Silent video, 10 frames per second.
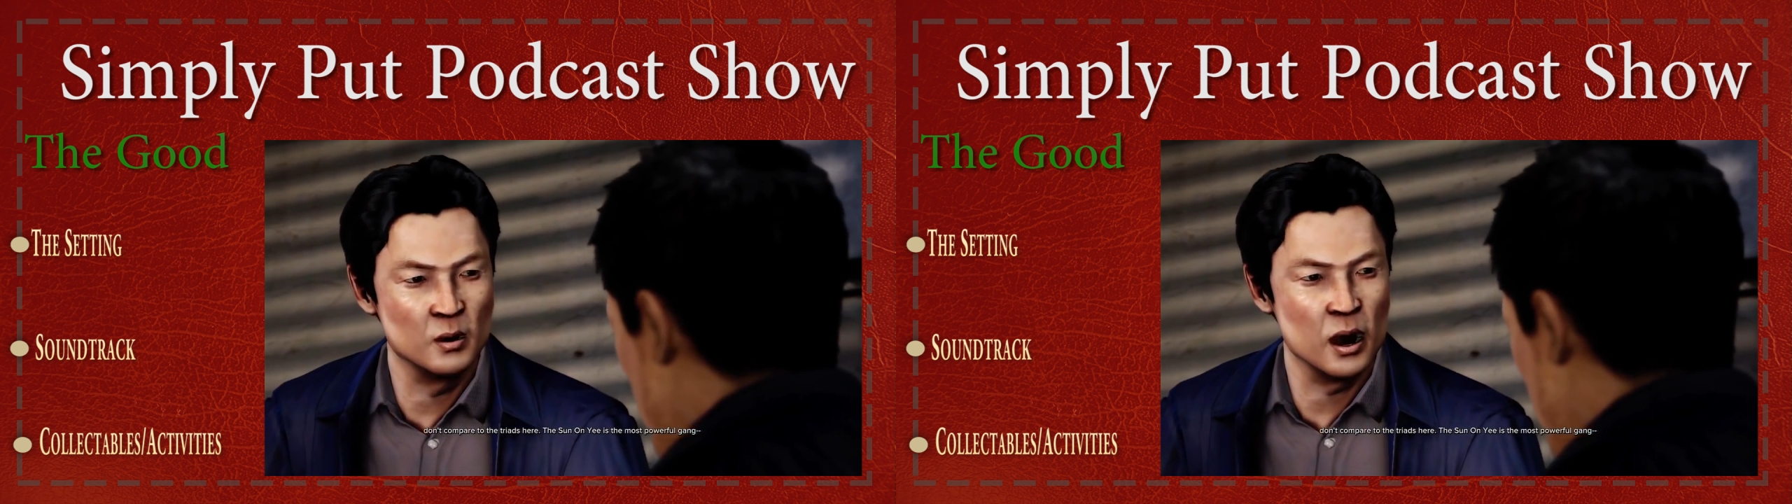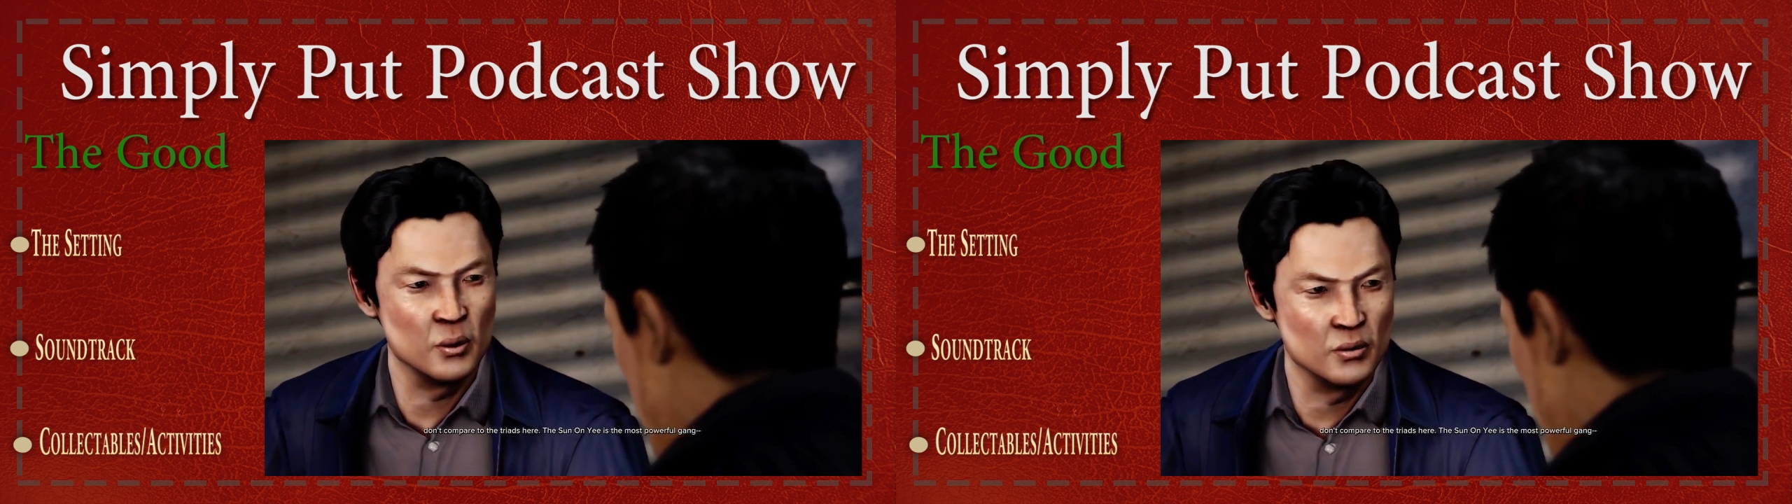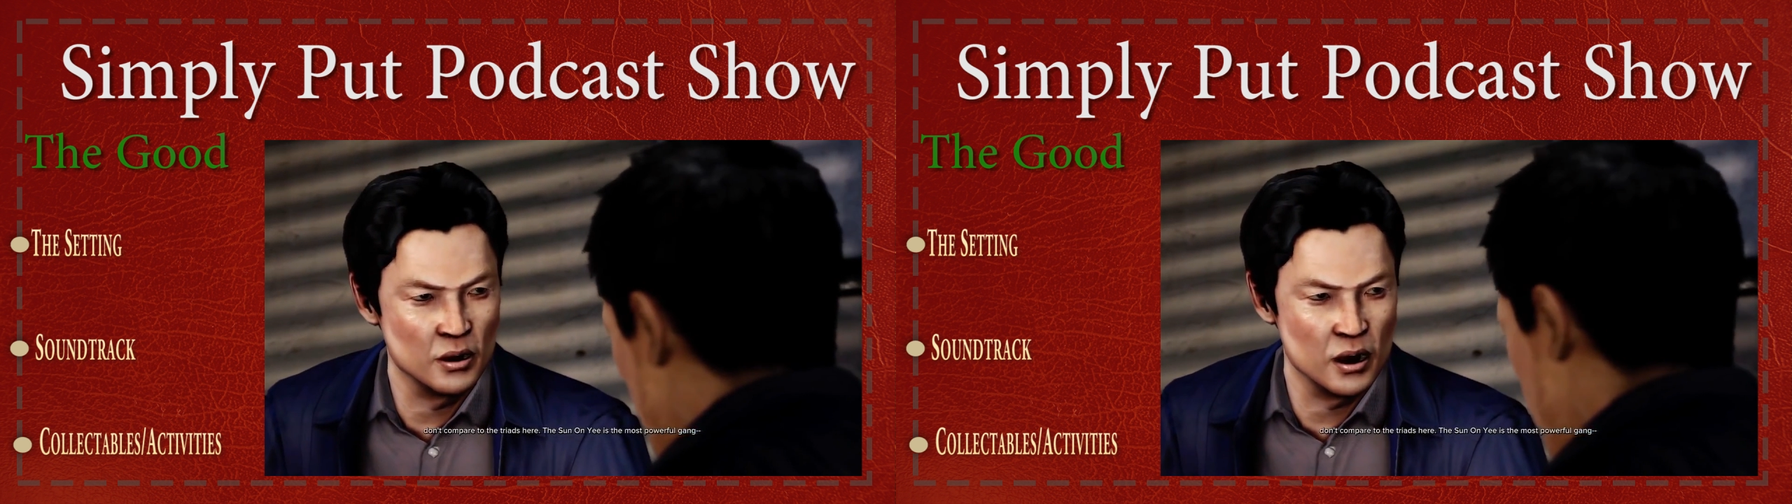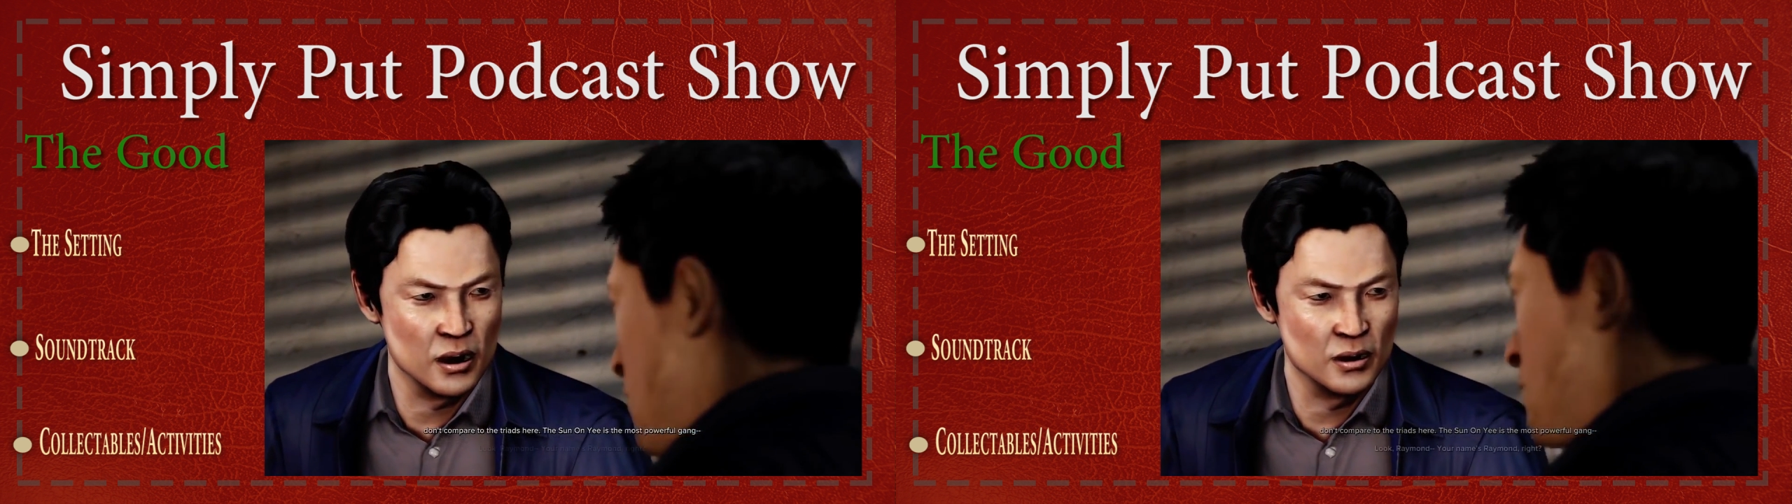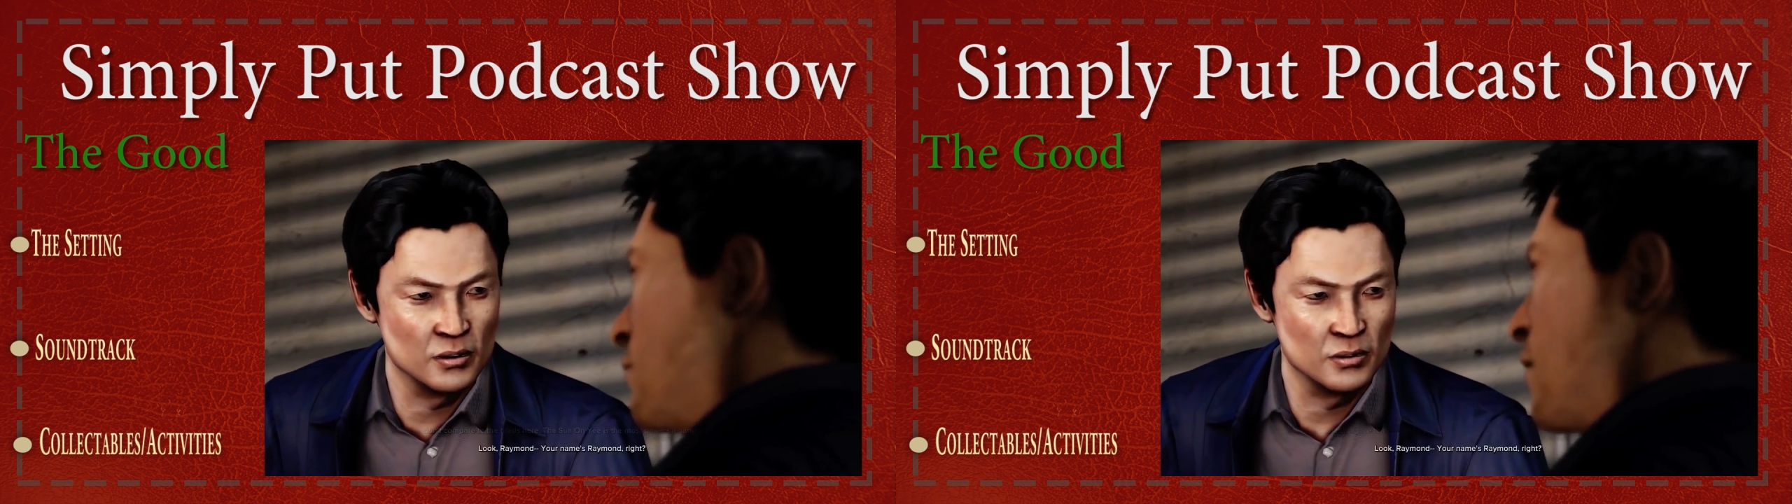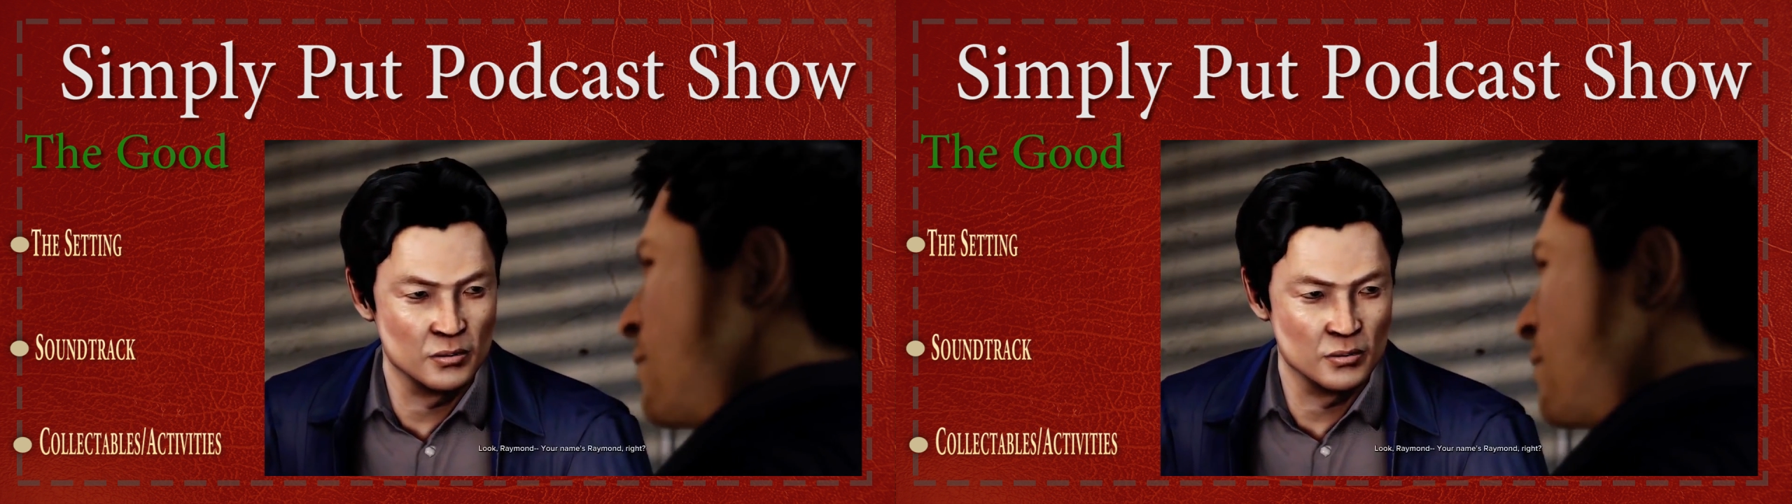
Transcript: I've chalked it down to